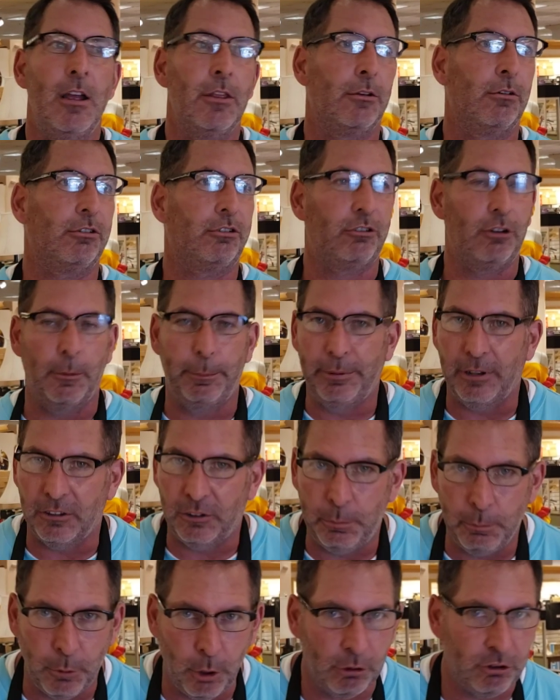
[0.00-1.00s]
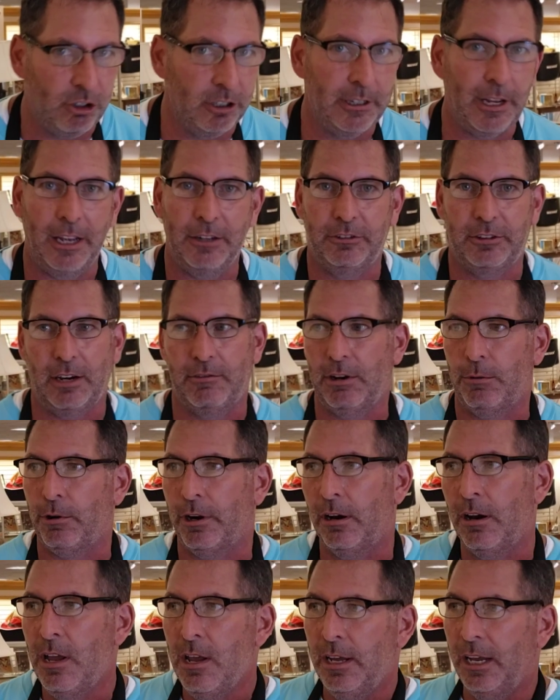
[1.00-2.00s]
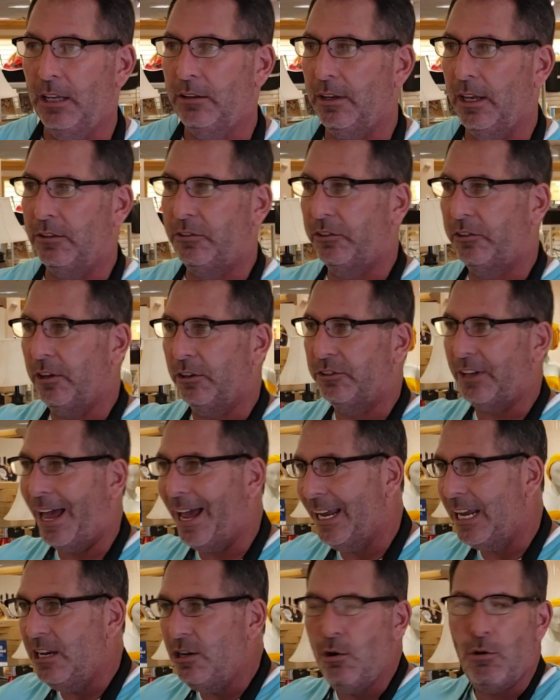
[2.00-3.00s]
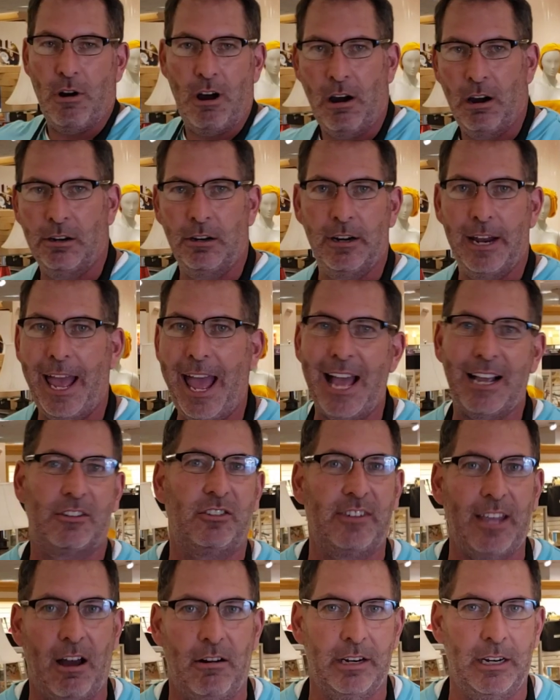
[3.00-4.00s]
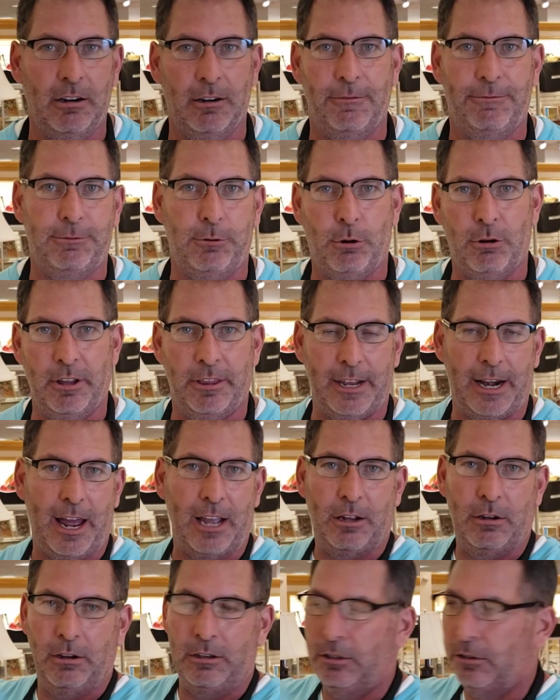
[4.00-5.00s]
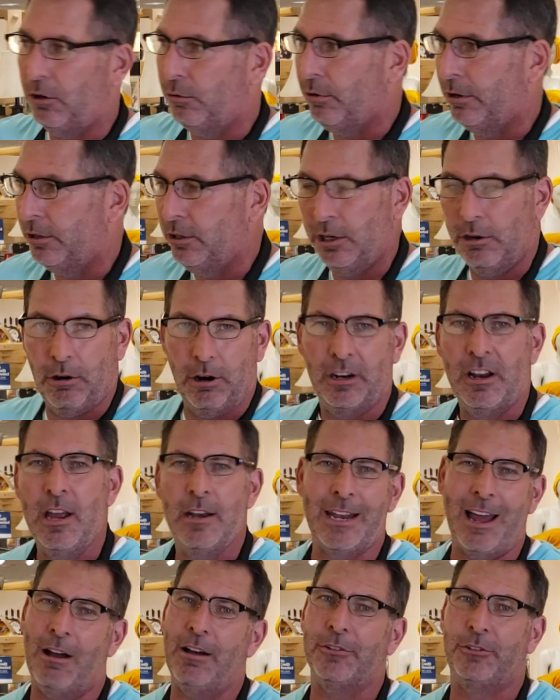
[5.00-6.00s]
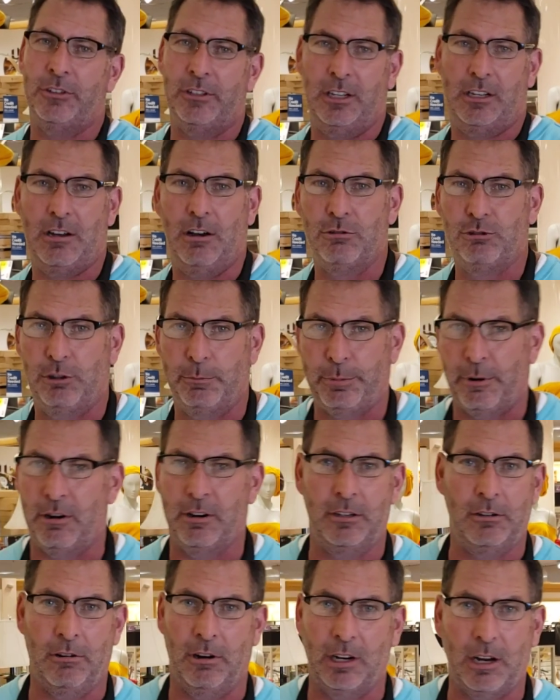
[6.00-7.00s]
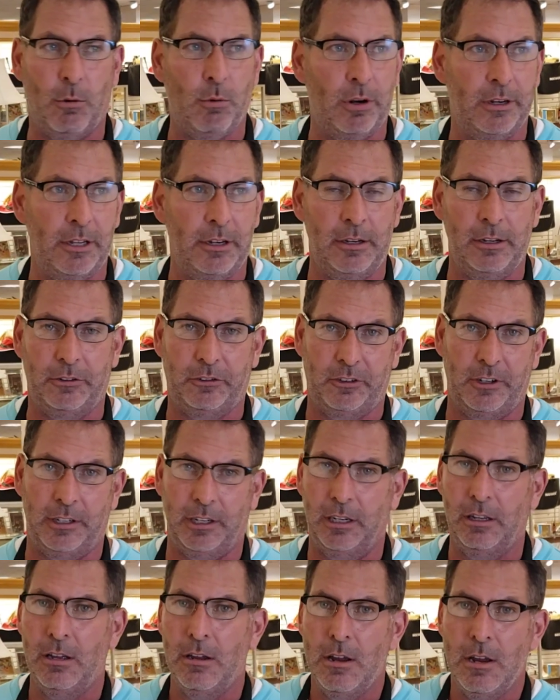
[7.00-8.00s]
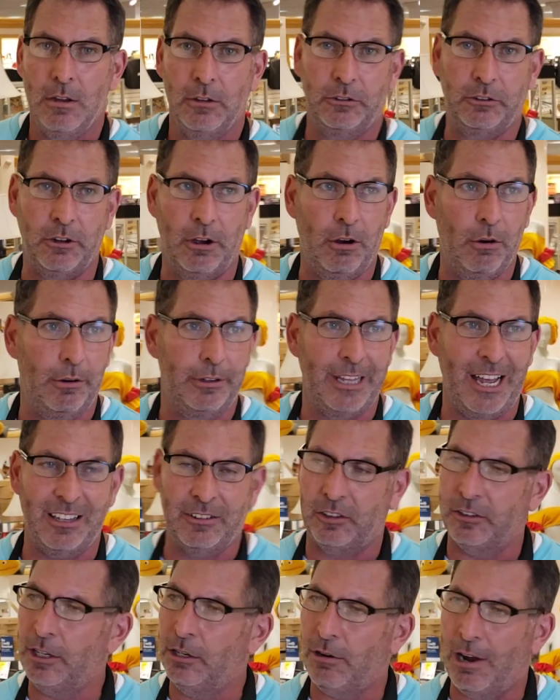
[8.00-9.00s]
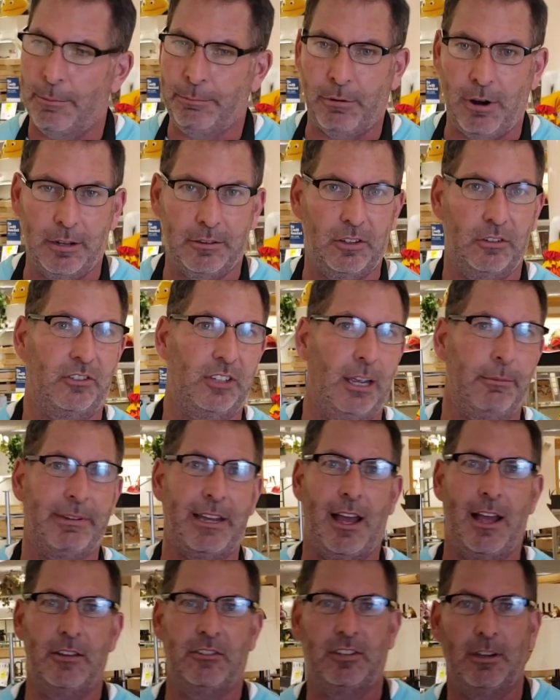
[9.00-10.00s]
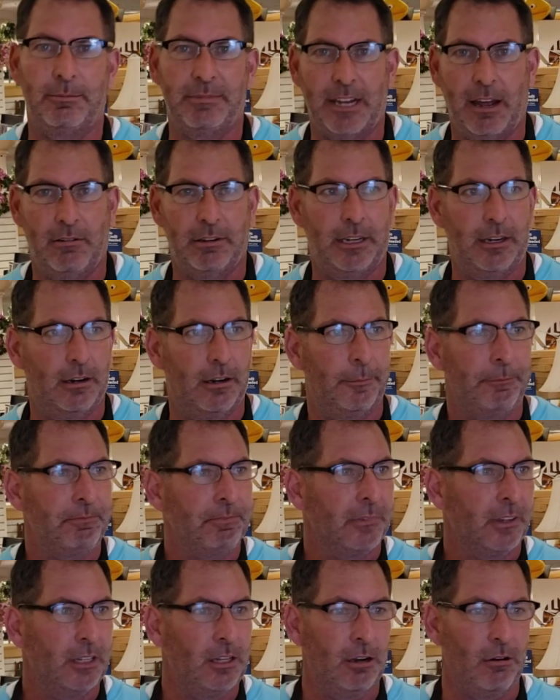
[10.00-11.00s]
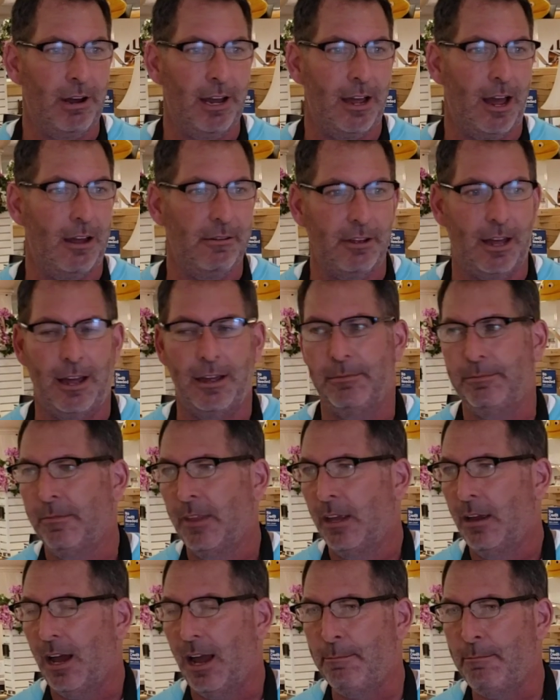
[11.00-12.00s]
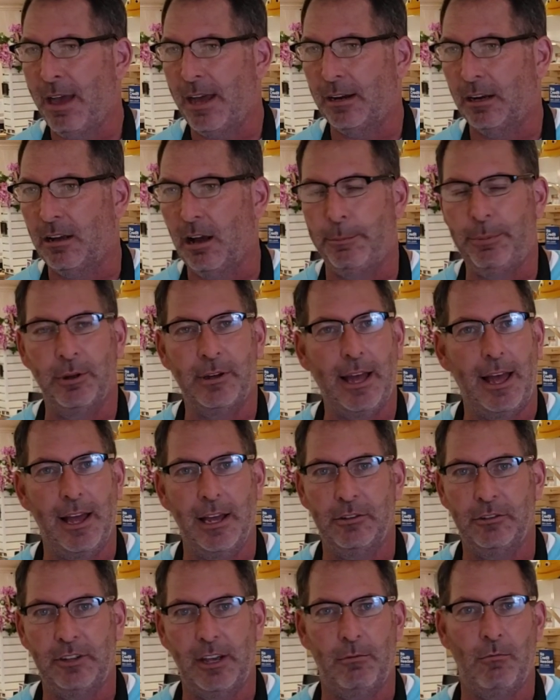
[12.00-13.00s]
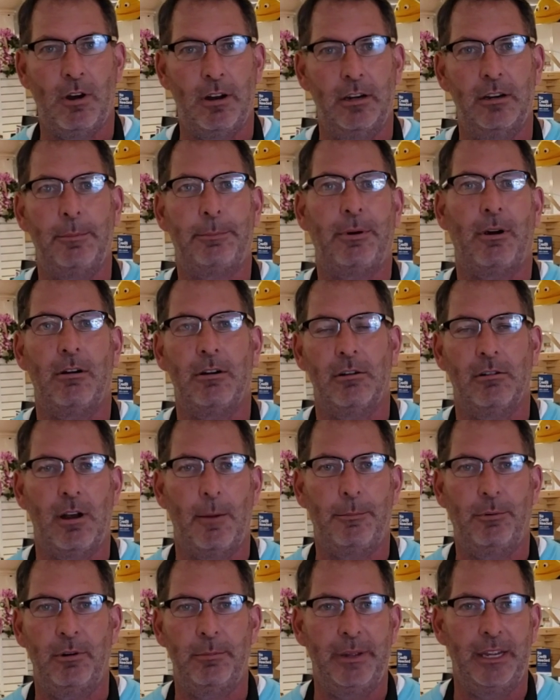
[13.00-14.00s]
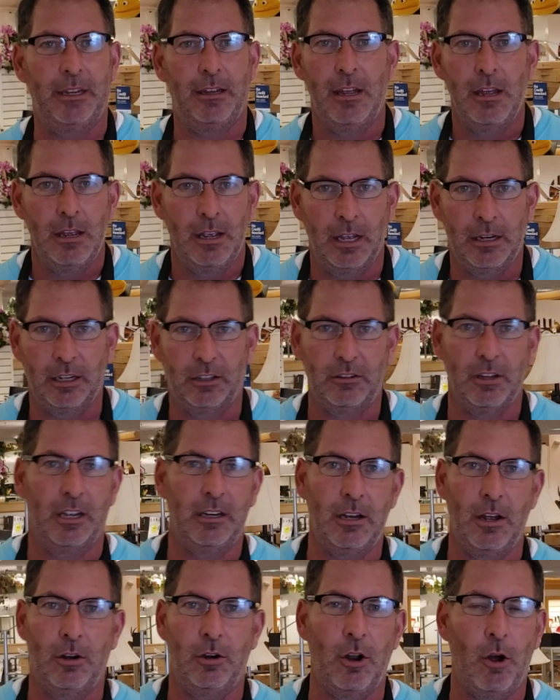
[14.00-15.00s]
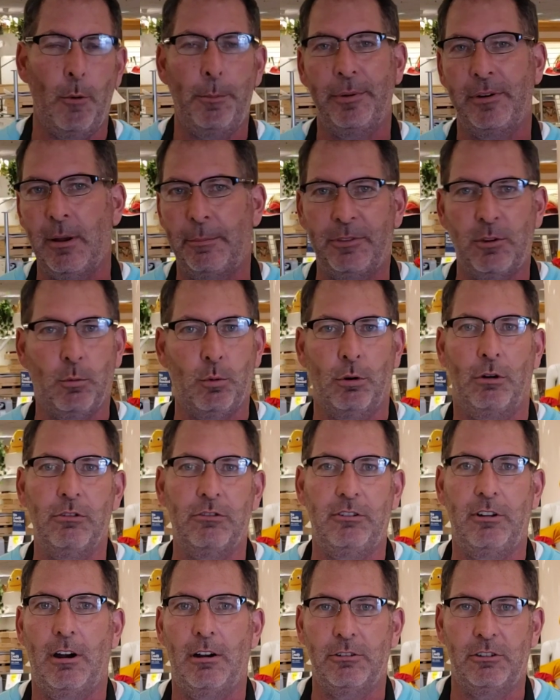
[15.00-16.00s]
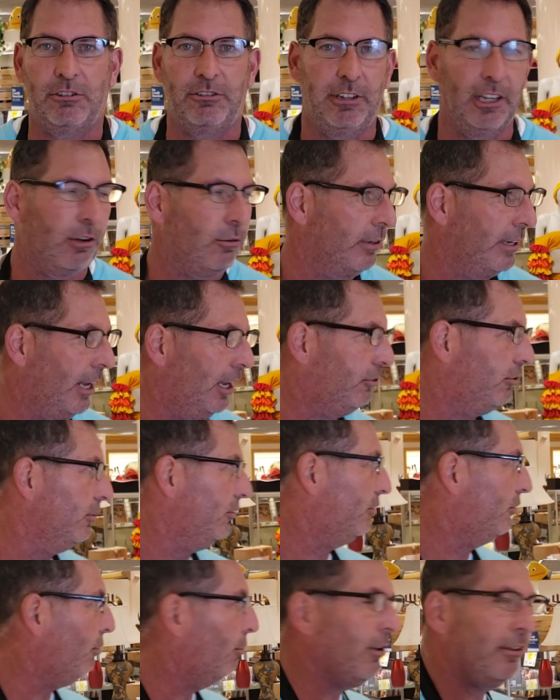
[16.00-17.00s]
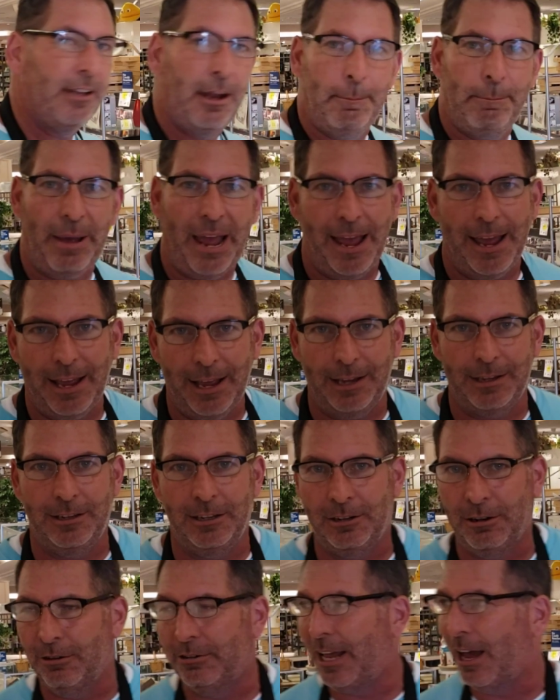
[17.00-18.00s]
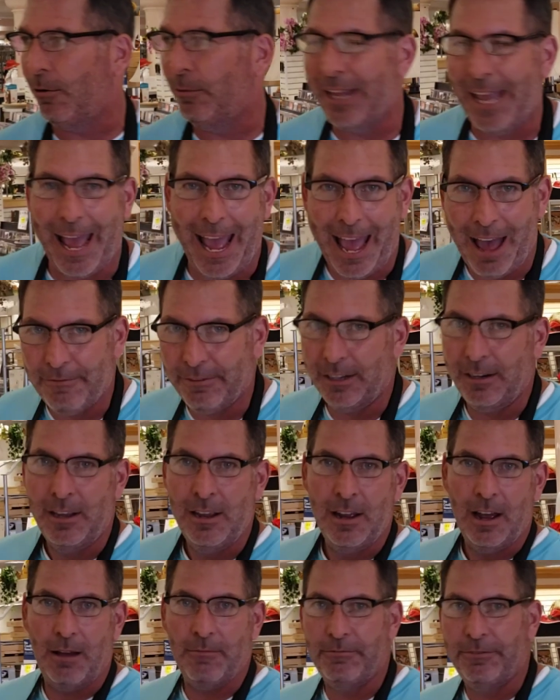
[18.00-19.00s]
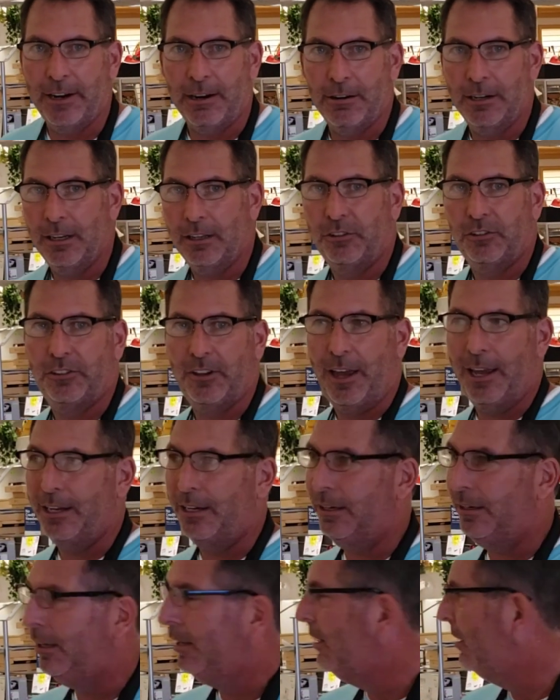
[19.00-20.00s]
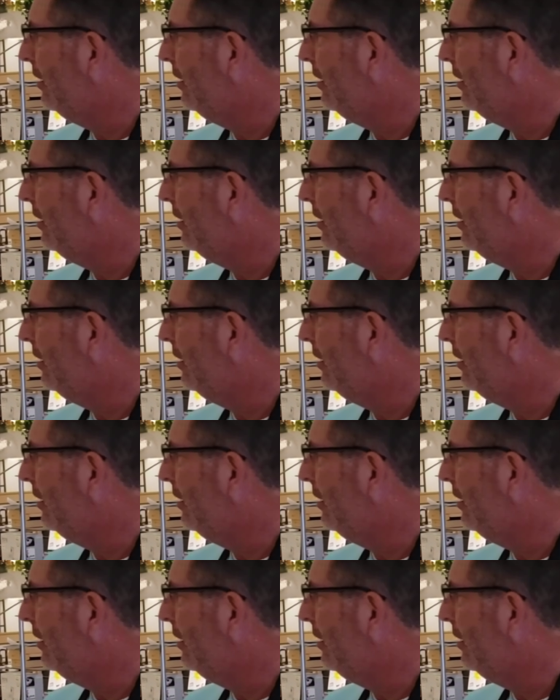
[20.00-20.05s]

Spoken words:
There's surplus merchandise everywhere. It's just, I can do 100x down here in Florida that I could do in New York. Now, I was in the country part of New York. I wasn't in the city. So that's, you know, I brought the same concept down here. You know, I met a couple guys that wanted to partner up with me and open up the world's largest liquidation store, and then bang, you know, now we have it. I'm very excited.